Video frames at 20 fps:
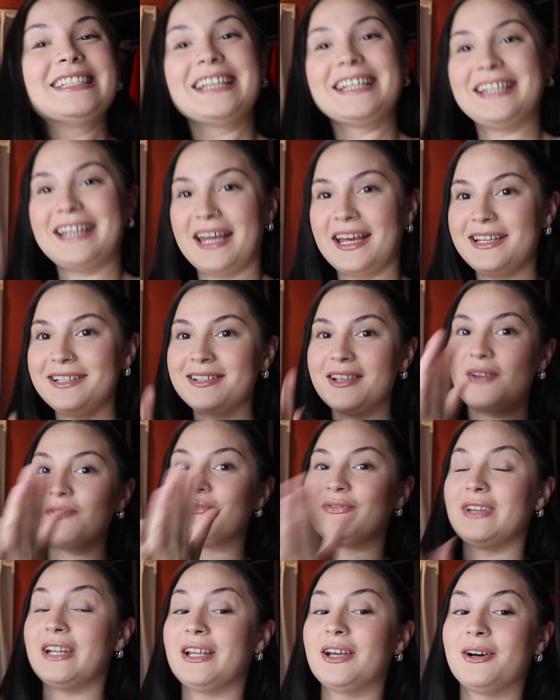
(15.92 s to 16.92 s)
Today's
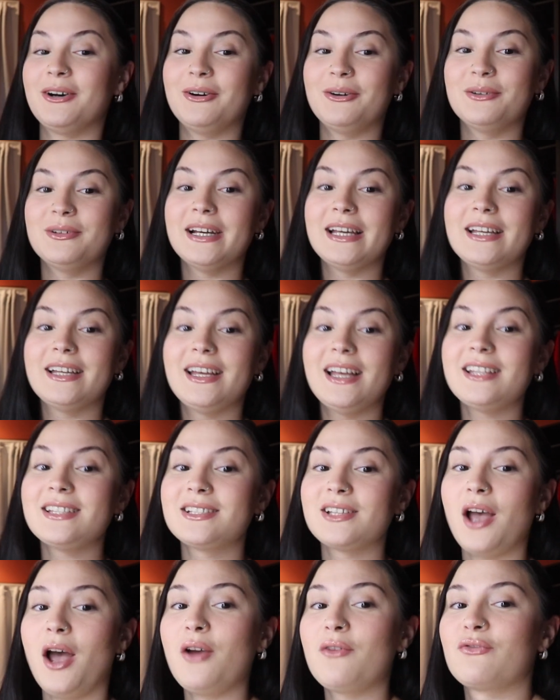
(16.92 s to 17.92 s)
video,
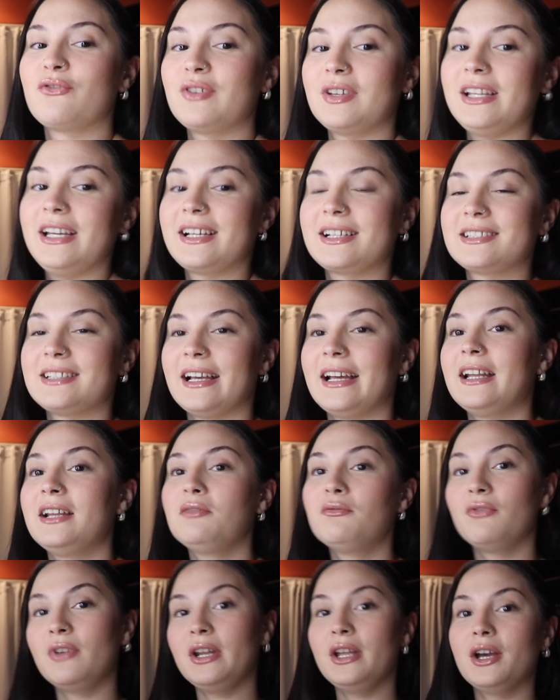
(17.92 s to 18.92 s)
it's a really
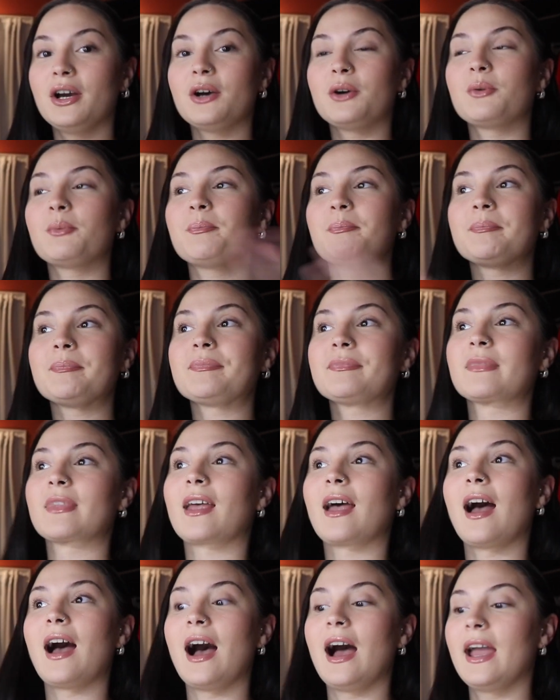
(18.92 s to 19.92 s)
exciting video.
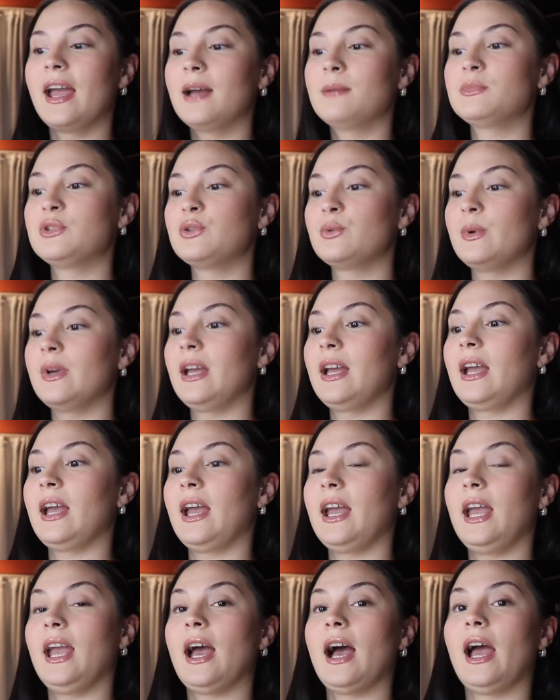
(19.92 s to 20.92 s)
I am doing
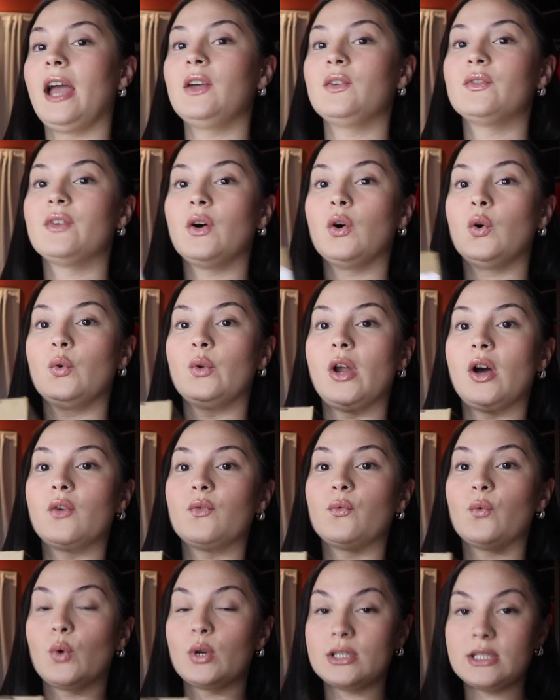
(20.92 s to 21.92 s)
a iPhone
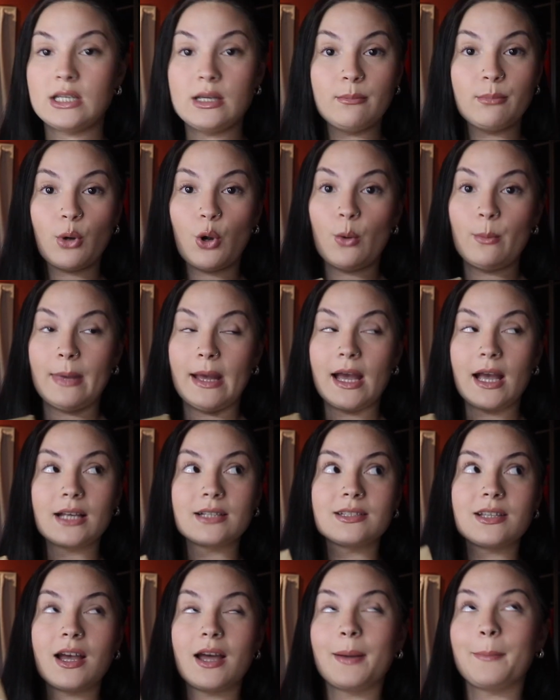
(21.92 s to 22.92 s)
14 Pro
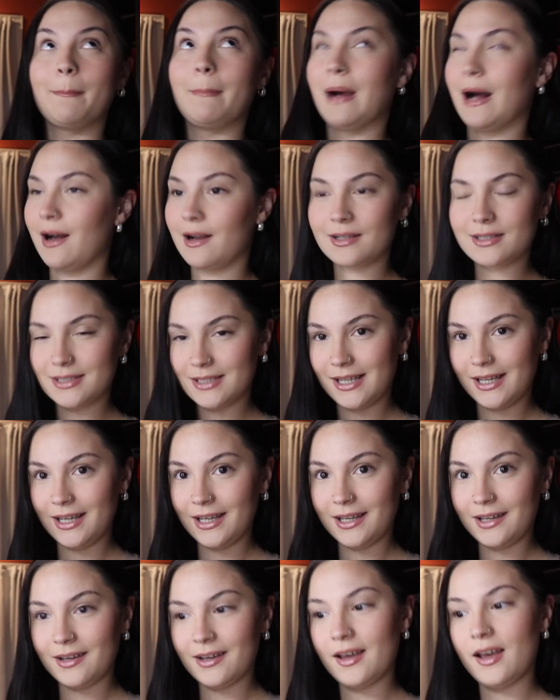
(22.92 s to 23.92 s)
Max
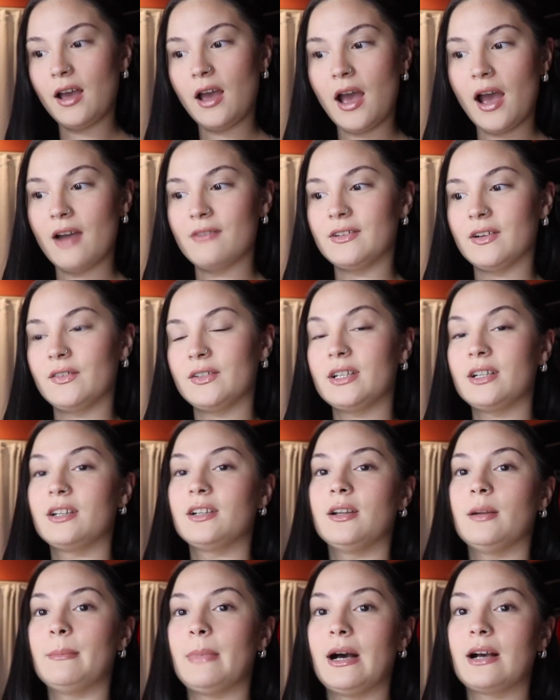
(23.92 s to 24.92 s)
unboxing. I've never
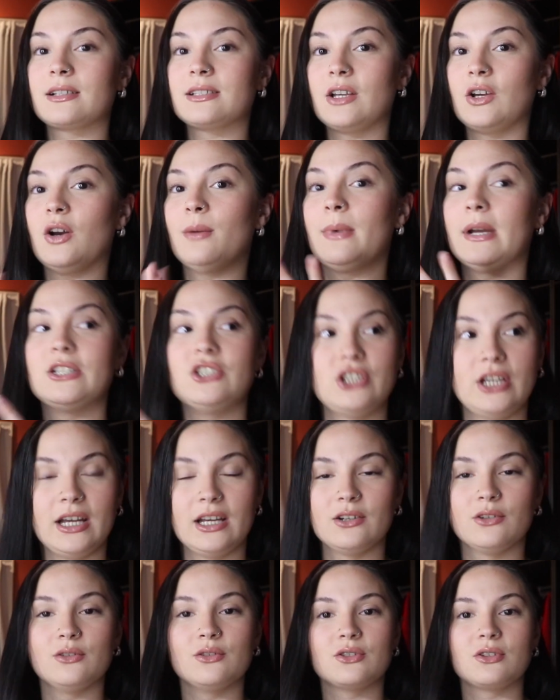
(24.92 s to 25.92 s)
done an unboxing on my
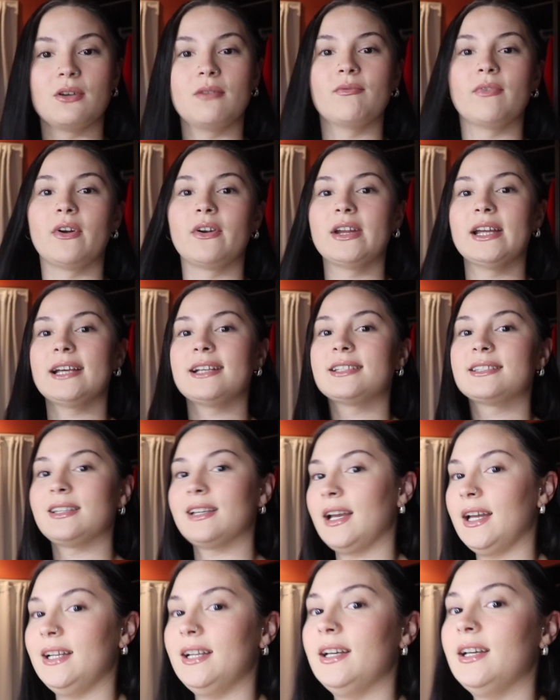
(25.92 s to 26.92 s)
channel, so I'm very
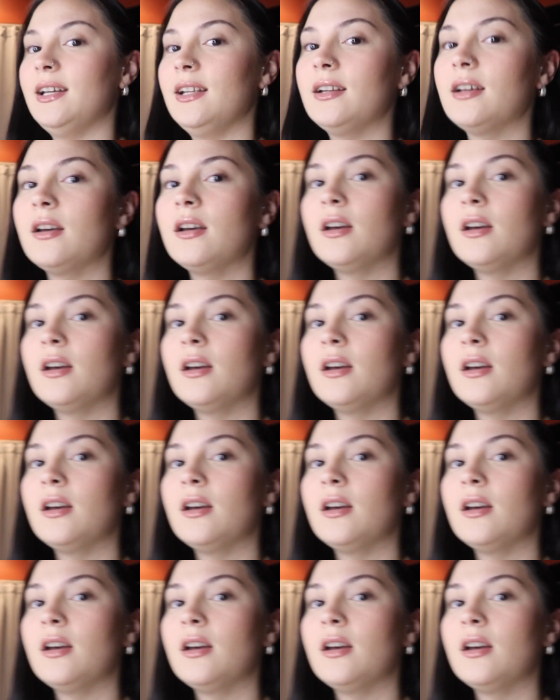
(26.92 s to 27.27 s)
excited.